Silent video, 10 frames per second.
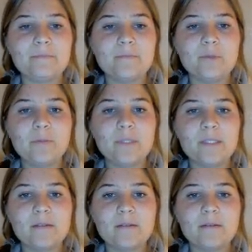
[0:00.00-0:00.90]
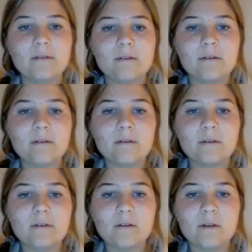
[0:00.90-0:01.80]
whoops,
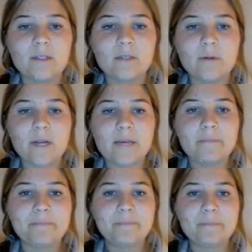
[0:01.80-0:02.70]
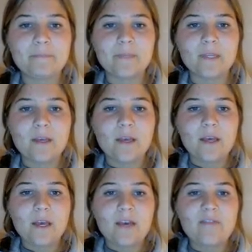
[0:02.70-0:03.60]
not 20.
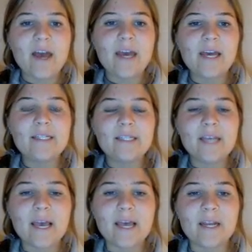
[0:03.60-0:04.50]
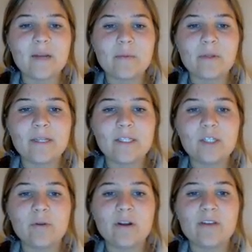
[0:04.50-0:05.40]
If I had 10 plus
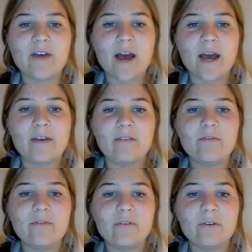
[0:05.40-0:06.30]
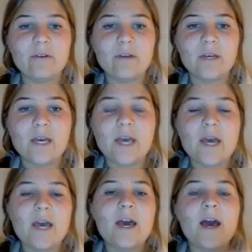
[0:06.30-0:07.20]
25,
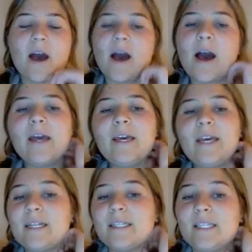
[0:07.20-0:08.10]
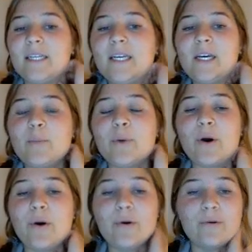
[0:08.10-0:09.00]
I can
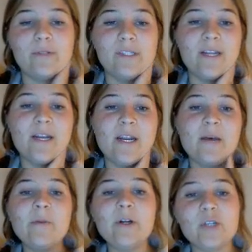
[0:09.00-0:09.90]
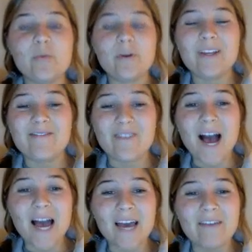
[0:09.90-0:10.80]
decompose the number
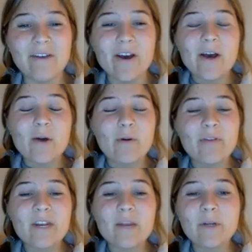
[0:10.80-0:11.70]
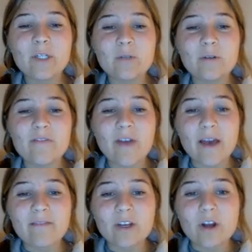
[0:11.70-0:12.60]
25. What the number
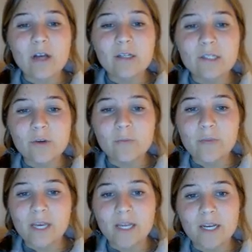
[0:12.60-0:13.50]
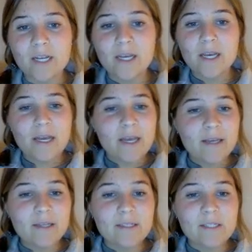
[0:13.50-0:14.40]
25 could also mean
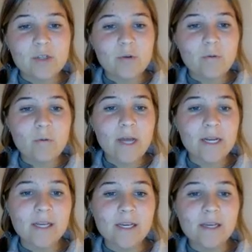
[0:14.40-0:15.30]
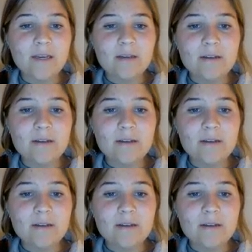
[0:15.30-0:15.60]
is 20